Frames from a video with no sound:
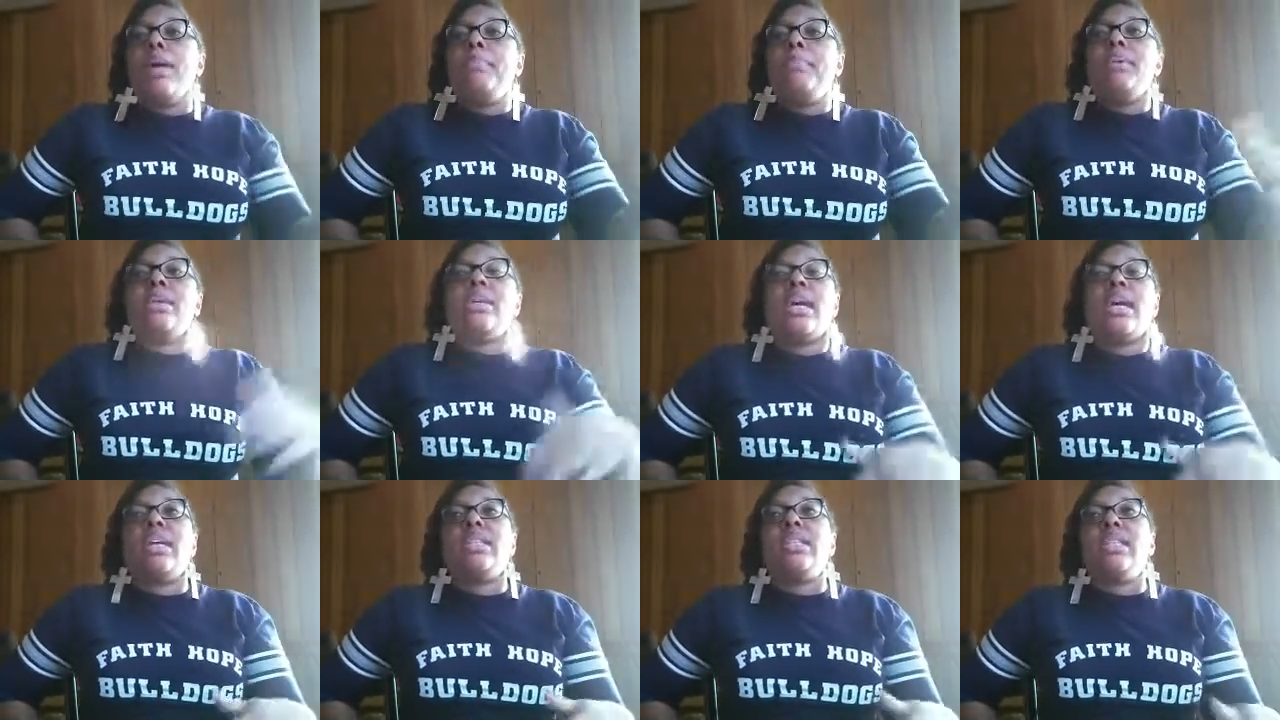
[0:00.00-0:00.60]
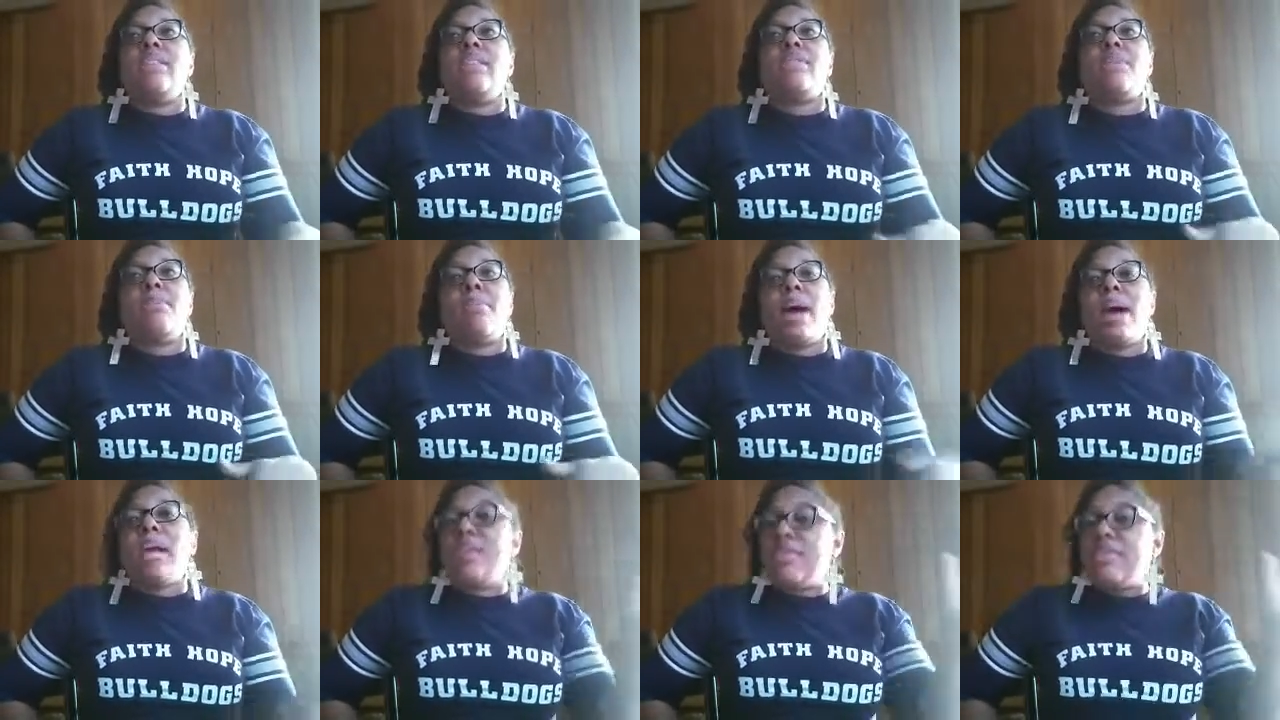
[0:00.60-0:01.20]
Because if the
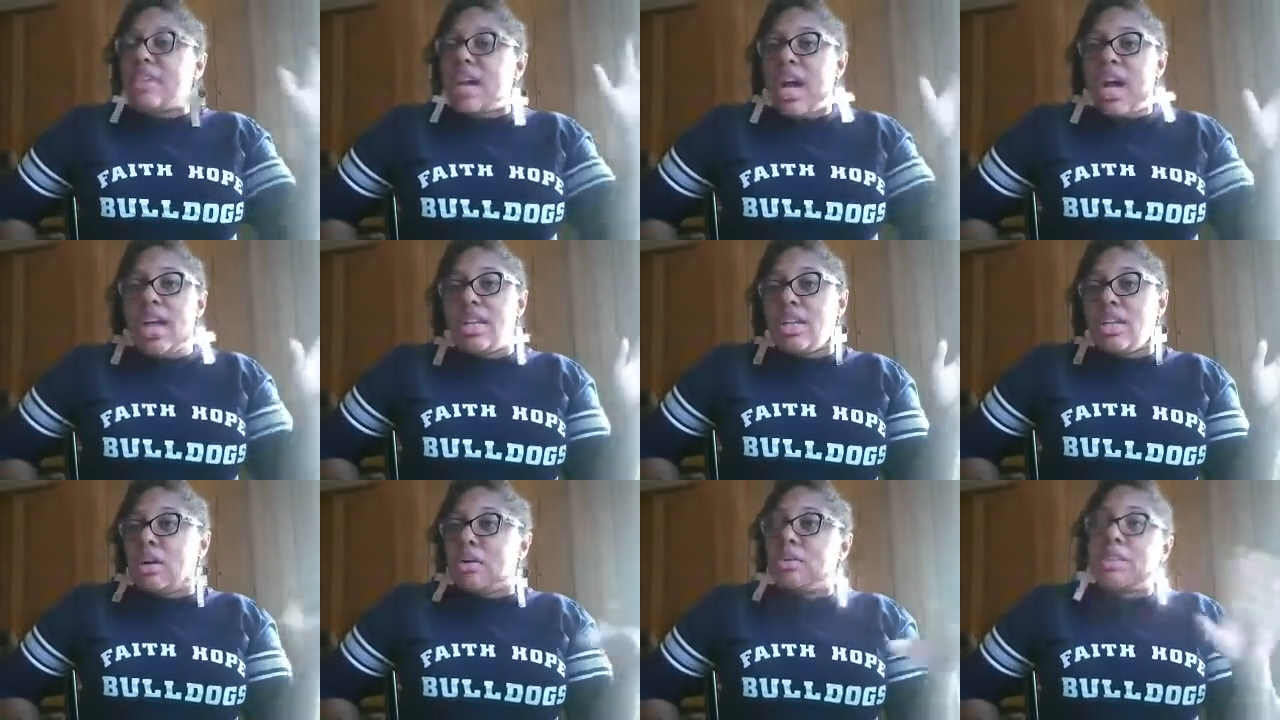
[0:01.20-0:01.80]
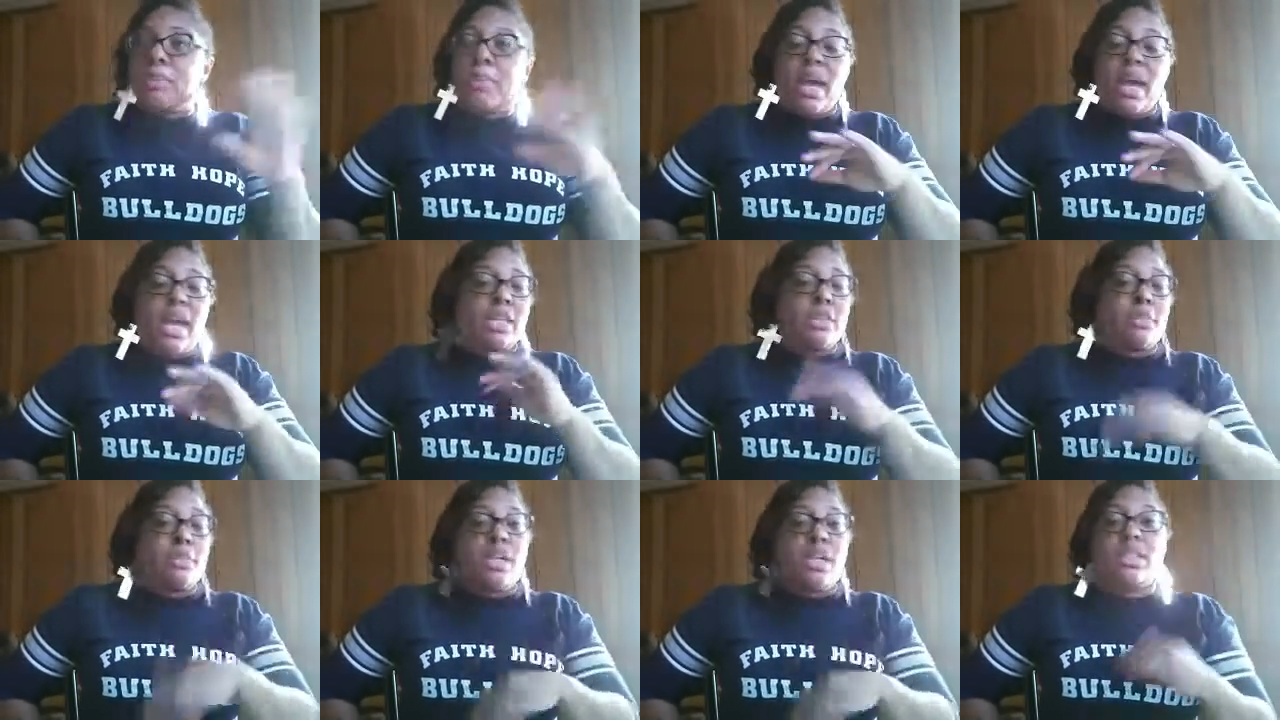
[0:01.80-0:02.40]
mind of God knows the
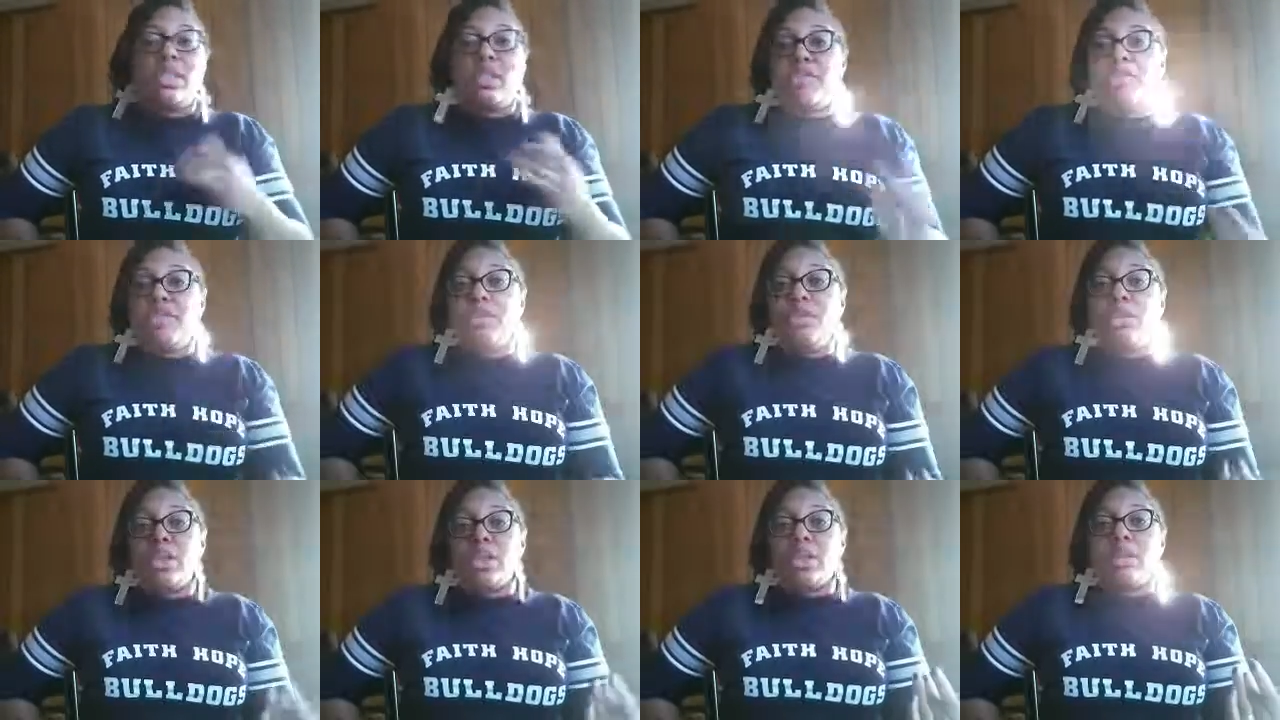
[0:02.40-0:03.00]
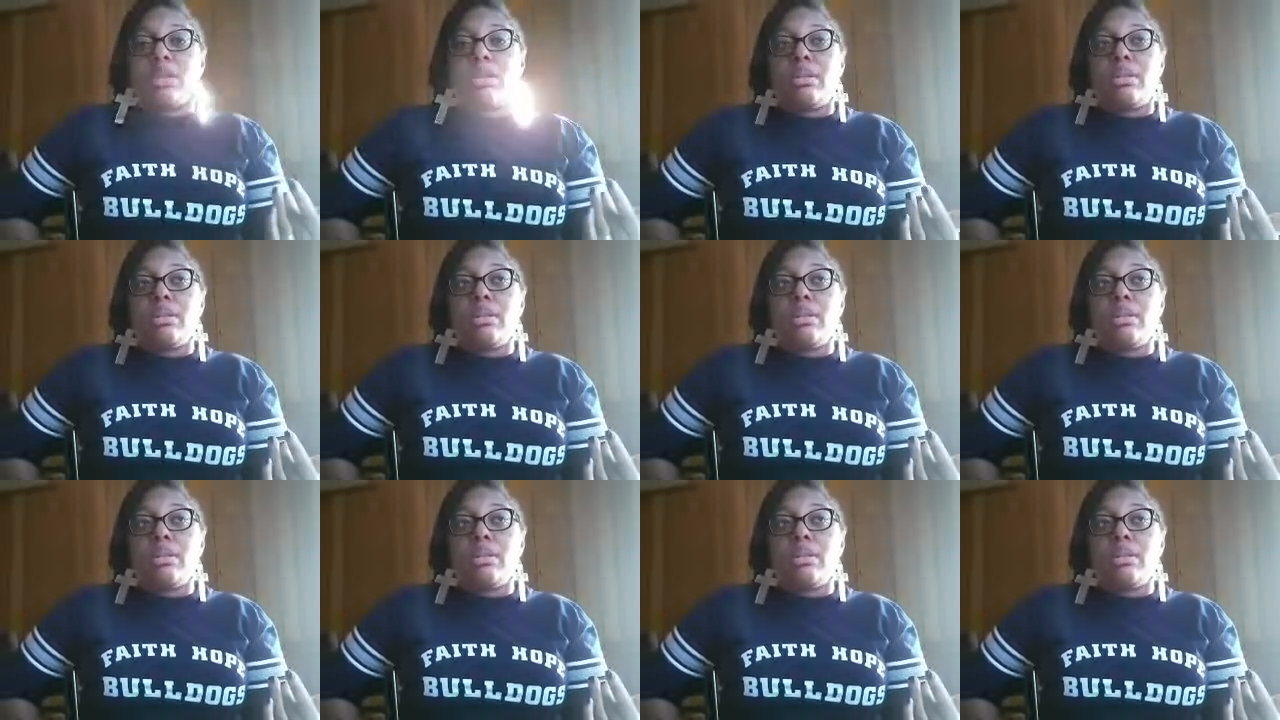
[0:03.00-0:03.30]
past, present, and future,